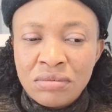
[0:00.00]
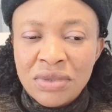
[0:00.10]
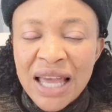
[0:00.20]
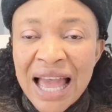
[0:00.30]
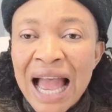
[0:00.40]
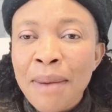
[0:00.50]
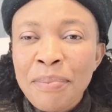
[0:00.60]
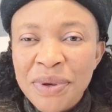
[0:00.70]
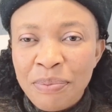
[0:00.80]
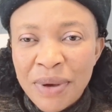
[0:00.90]
the
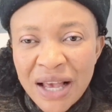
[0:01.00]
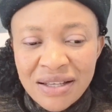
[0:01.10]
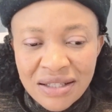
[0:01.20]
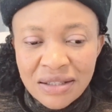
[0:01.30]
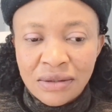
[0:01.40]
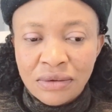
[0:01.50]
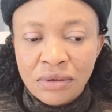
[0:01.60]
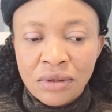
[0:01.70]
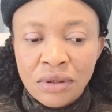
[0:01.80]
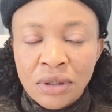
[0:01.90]
happy person
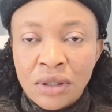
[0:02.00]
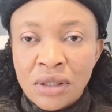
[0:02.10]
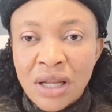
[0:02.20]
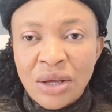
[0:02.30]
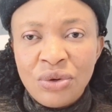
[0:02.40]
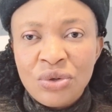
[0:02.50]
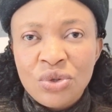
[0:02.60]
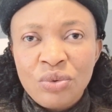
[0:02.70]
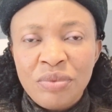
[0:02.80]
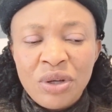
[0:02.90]
that you used to be.